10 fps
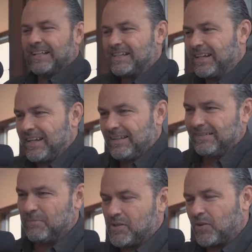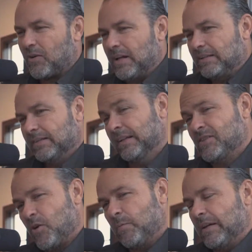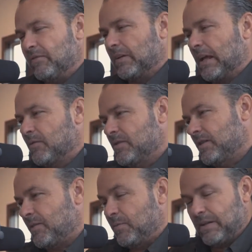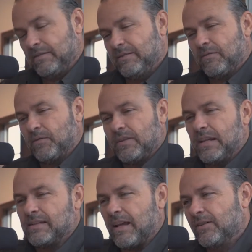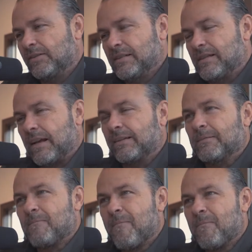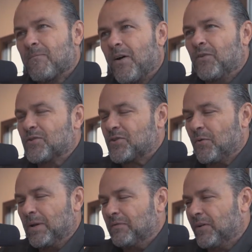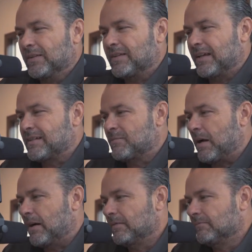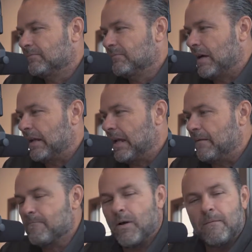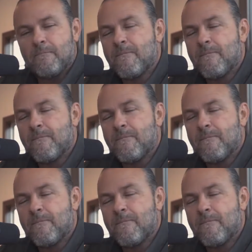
That's it. Mr. Green. In so many different languages, it could be different things. I don't know exactly. Oh, there's so many fun things about my name, but...